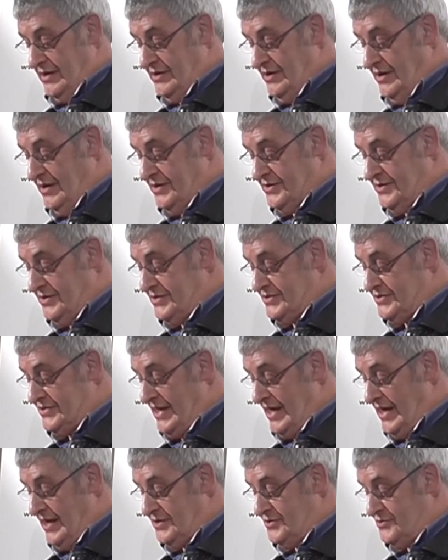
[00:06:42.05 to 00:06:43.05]
Curtains
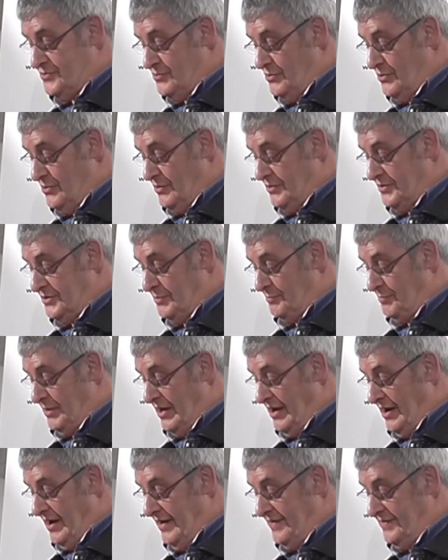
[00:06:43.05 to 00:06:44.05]
now drawn to
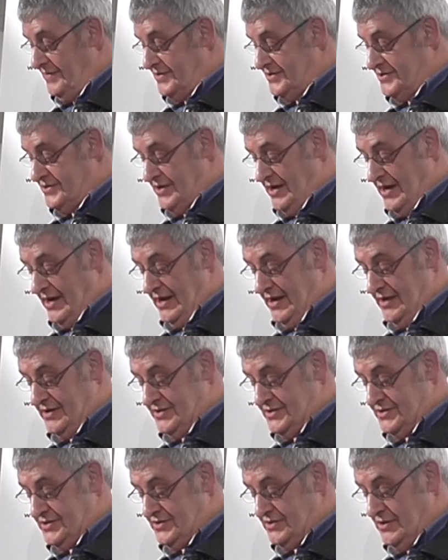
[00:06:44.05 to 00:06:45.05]
blind the
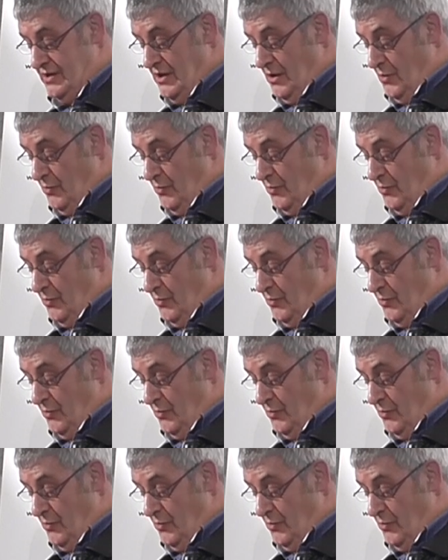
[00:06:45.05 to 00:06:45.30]
silence,